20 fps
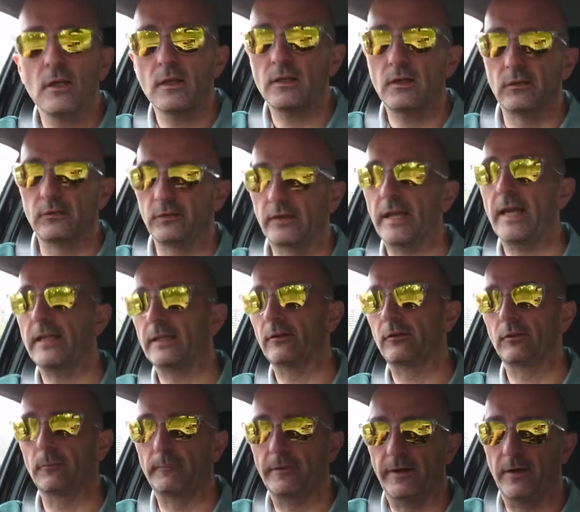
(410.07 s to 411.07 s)
Because again,
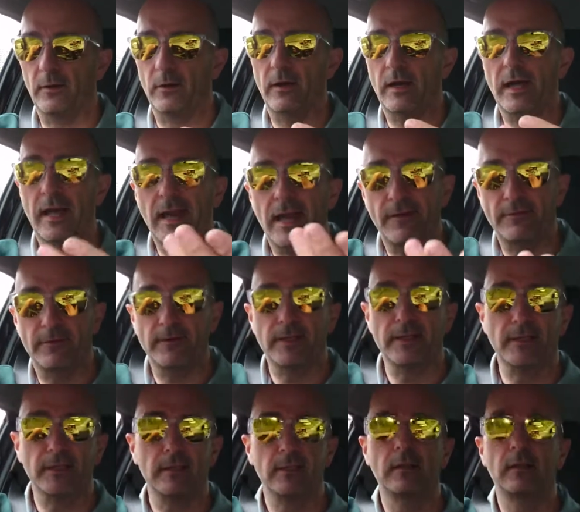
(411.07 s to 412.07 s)
it's about
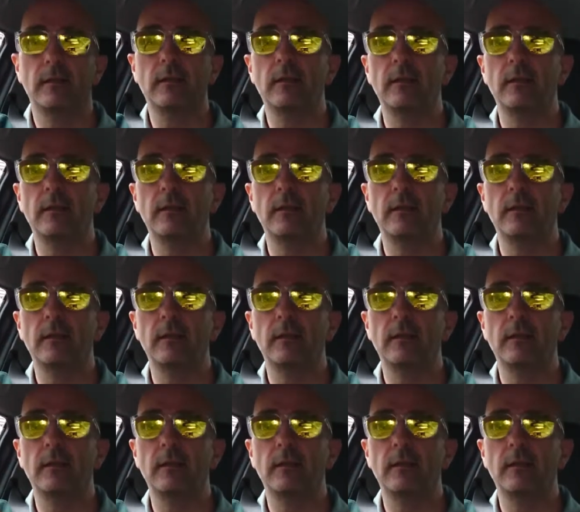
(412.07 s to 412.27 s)
having